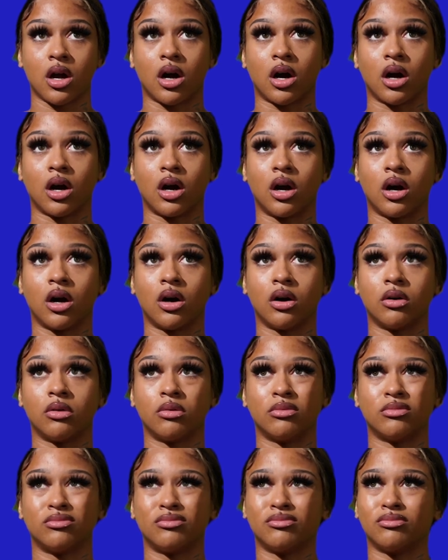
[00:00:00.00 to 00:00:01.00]

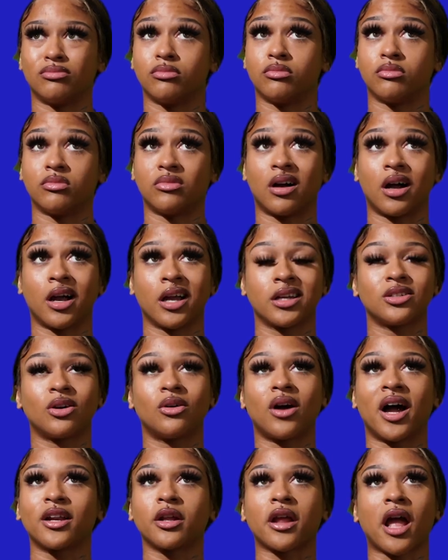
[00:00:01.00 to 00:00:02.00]
I
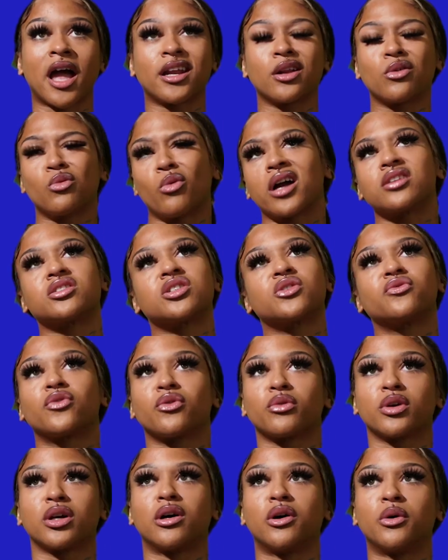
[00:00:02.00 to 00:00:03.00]
didn't watch him for
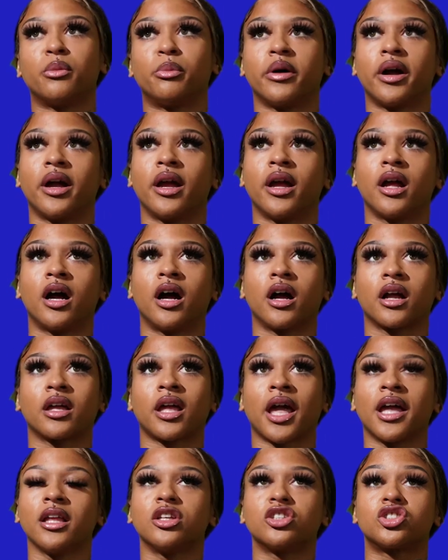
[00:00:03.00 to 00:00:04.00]
real, but
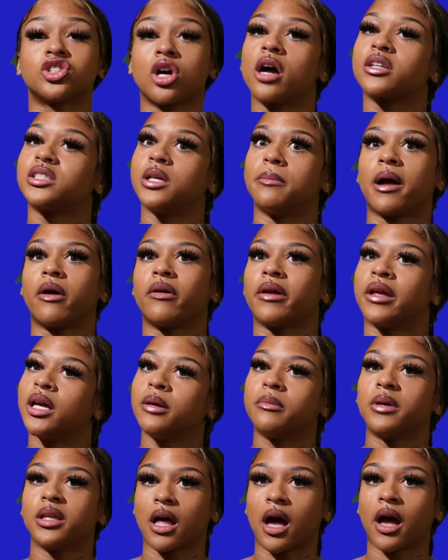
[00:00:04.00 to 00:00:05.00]
Kayla talked about
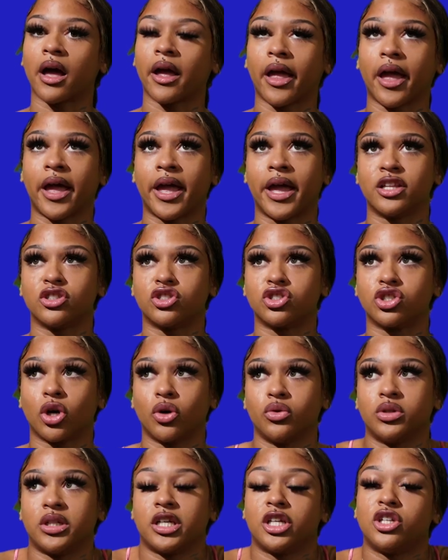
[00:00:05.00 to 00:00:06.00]
him a lot, and
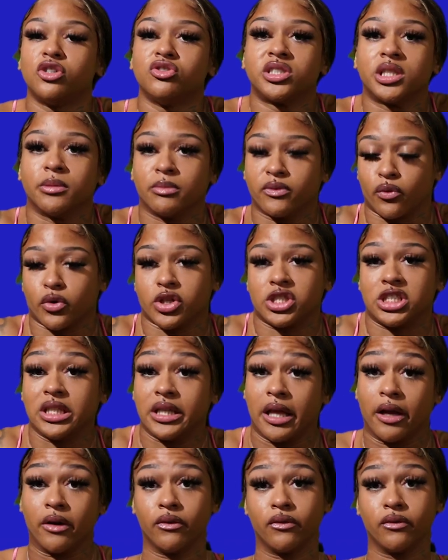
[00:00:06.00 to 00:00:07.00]
so did Houston before she
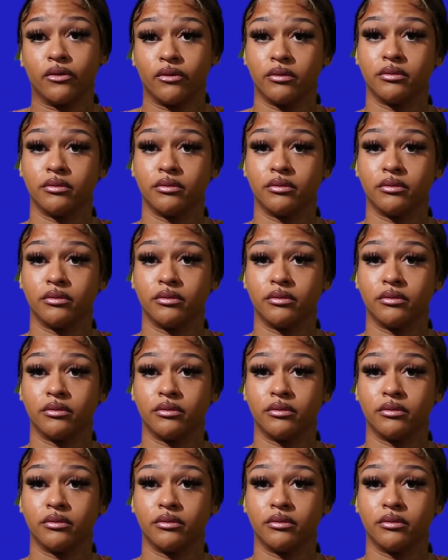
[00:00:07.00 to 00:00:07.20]
left.